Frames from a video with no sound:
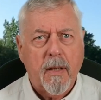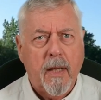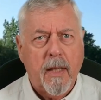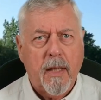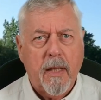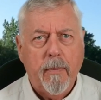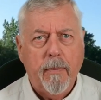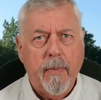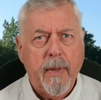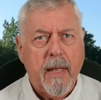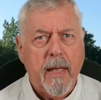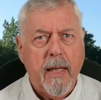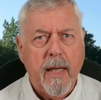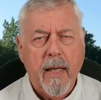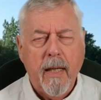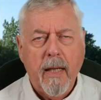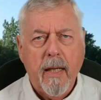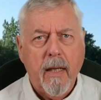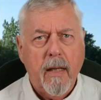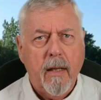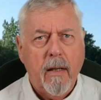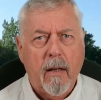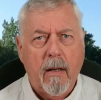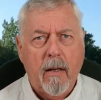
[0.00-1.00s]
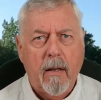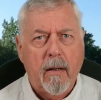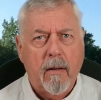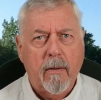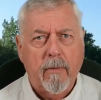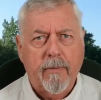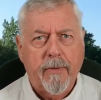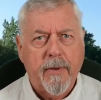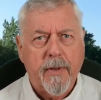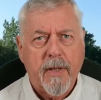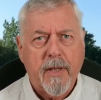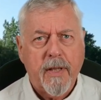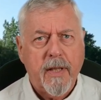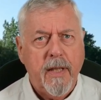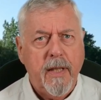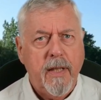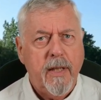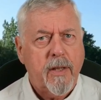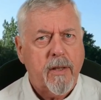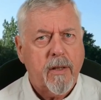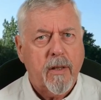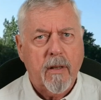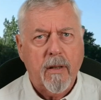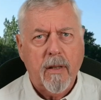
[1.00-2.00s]
at the beginning of the
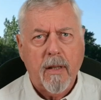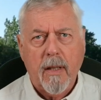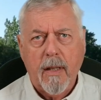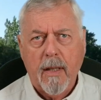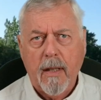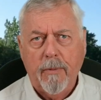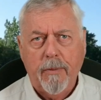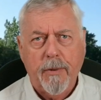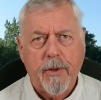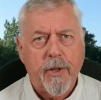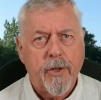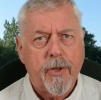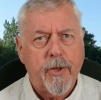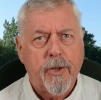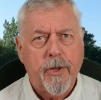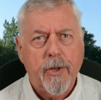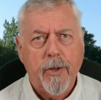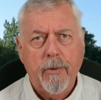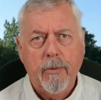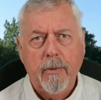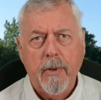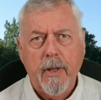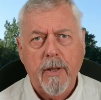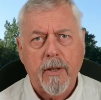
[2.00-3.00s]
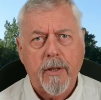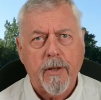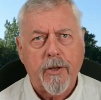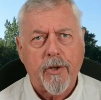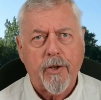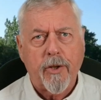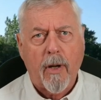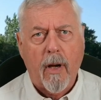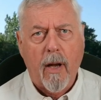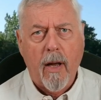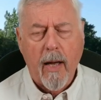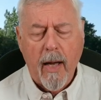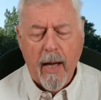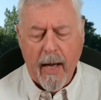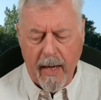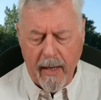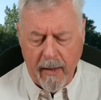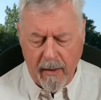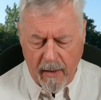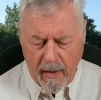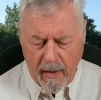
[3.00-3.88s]
season, which is June into July,